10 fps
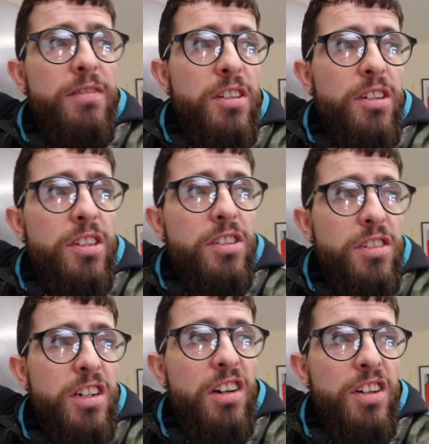I'm kind of
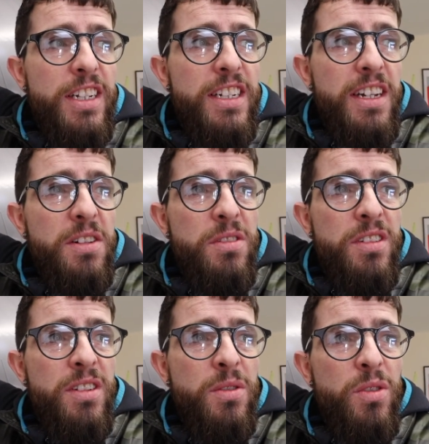just lying down
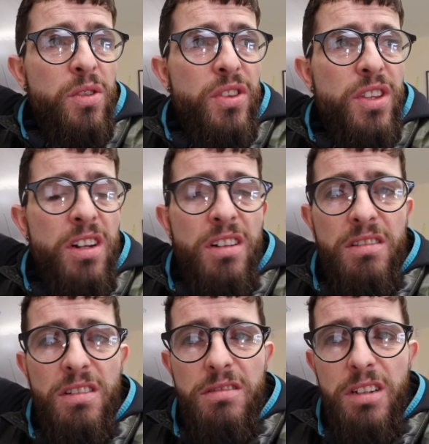and doing nothing
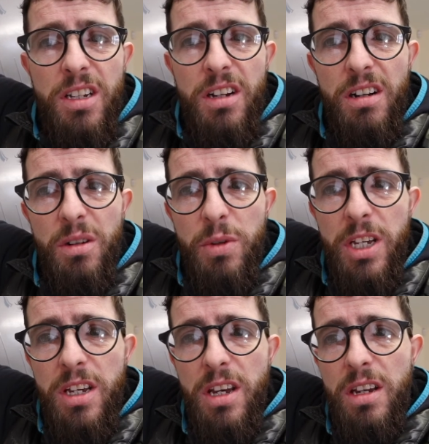all like all
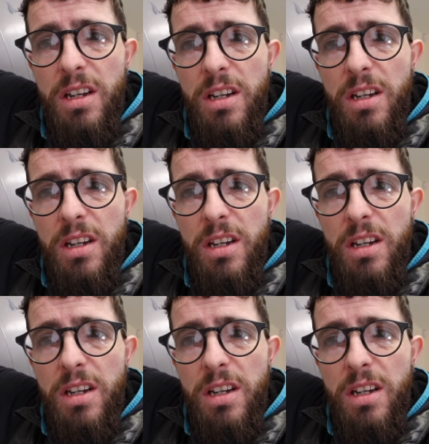week.